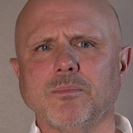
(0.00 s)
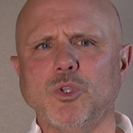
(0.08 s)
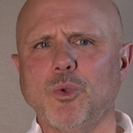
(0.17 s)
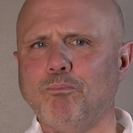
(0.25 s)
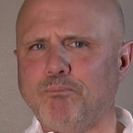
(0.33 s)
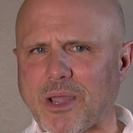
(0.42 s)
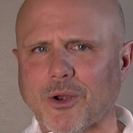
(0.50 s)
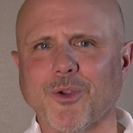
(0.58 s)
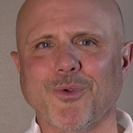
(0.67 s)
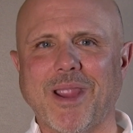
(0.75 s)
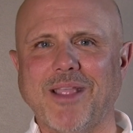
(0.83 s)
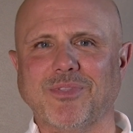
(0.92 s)
you better
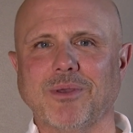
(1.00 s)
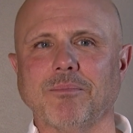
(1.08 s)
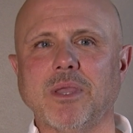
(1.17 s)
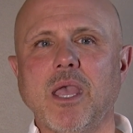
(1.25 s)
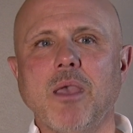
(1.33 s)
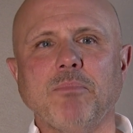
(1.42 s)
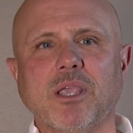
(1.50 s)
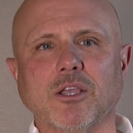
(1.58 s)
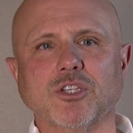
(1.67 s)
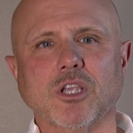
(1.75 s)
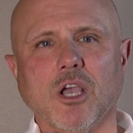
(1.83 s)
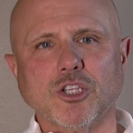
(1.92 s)
create them,
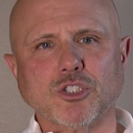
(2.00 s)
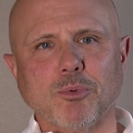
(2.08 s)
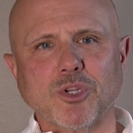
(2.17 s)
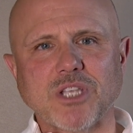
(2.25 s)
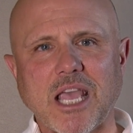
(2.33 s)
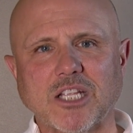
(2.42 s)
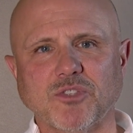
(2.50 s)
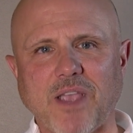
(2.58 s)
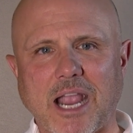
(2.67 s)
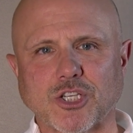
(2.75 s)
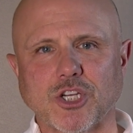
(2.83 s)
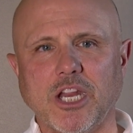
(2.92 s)
because customer
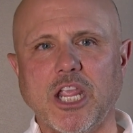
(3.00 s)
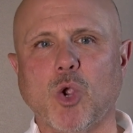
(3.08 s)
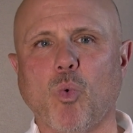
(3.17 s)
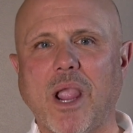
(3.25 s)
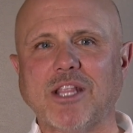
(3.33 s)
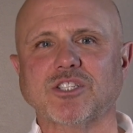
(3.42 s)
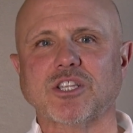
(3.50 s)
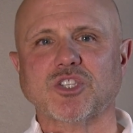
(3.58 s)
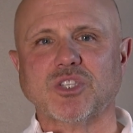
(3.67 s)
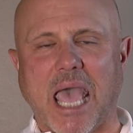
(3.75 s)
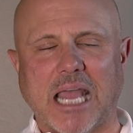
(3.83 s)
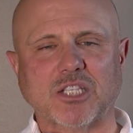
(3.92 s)
satisfaction equates to
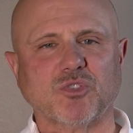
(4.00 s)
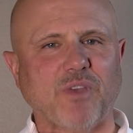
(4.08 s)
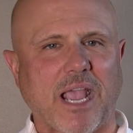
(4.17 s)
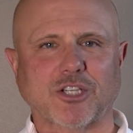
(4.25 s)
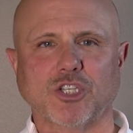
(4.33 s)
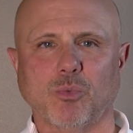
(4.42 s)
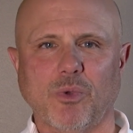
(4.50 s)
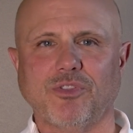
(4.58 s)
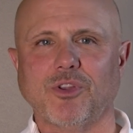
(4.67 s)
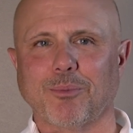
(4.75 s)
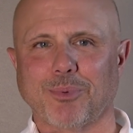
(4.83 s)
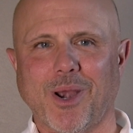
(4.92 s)
satisfaction
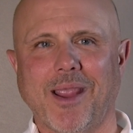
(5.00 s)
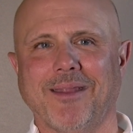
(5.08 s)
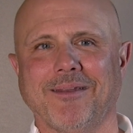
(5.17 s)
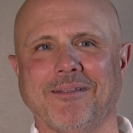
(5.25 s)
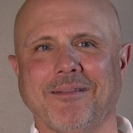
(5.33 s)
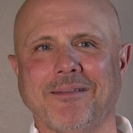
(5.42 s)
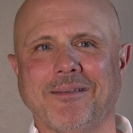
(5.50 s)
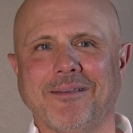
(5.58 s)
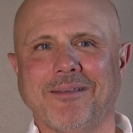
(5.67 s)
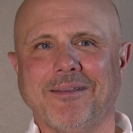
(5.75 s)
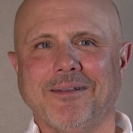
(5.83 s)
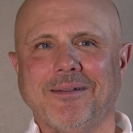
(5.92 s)
with your brand.
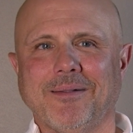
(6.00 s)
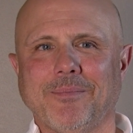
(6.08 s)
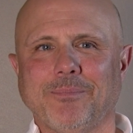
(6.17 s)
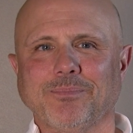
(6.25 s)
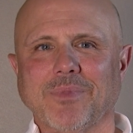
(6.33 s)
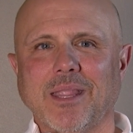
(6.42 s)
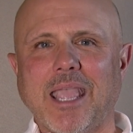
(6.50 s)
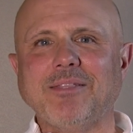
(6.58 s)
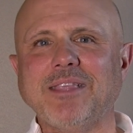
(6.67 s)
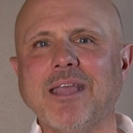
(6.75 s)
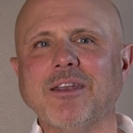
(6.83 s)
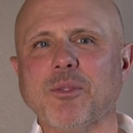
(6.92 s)
At
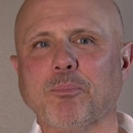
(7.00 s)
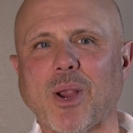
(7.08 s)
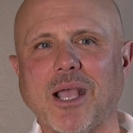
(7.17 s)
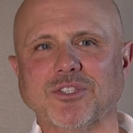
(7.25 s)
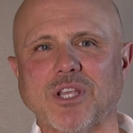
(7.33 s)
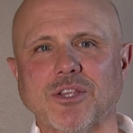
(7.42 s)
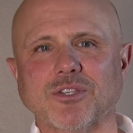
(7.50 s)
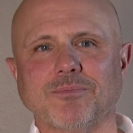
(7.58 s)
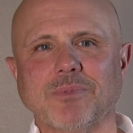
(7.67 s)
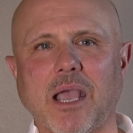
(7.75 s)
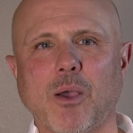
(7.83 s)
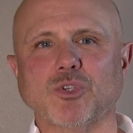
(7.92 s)
the end of the process,
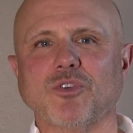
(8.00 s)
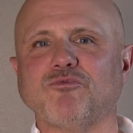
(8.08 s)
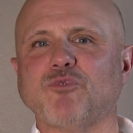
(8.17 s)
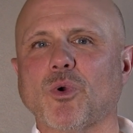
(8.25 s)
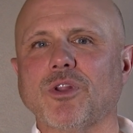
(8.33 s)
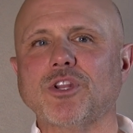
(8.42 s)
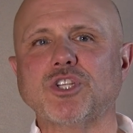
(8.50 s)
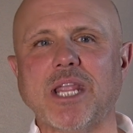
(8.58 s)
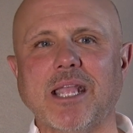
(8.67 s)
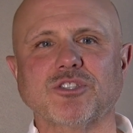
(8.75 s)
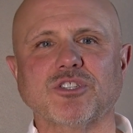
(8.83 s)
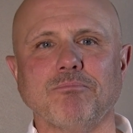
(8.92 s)
I was afforded the
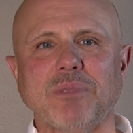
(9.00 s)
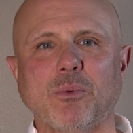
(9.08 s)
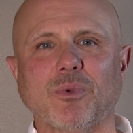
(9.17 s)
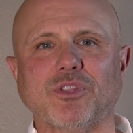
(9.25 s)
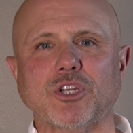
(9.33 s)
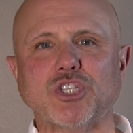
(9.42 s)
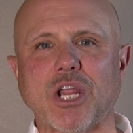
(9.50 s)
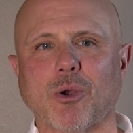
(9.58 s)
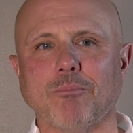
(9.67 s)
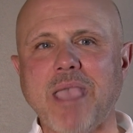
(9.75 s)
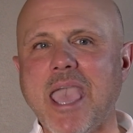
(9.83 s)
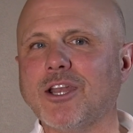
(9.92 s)
chance to meet with the
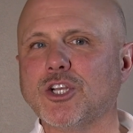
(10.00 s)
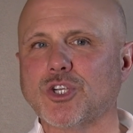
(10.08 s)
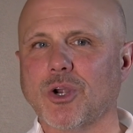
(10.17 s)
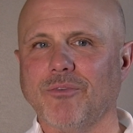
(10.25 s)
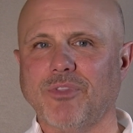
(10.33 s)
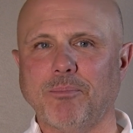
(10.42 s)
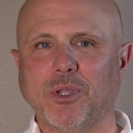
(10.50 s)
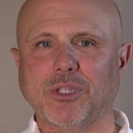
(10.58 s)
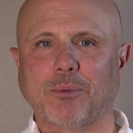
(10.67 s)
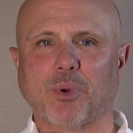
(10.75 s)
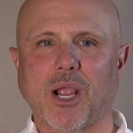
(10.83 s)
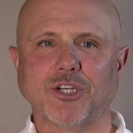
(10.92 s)
general manager of the
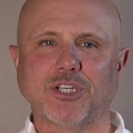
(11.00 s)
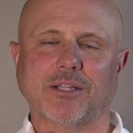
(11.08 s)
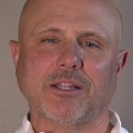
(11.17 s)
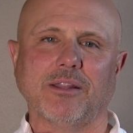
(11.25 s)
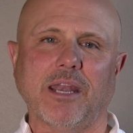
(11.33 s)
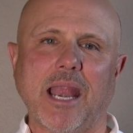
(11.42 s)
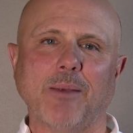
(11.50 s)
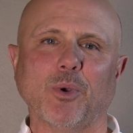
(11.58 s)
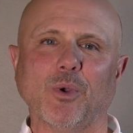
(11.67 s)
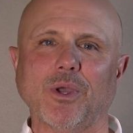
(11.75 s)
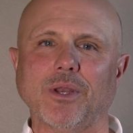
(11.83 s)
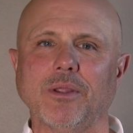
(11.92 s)
building project in the
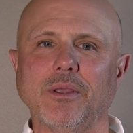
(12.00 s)
neighborhood.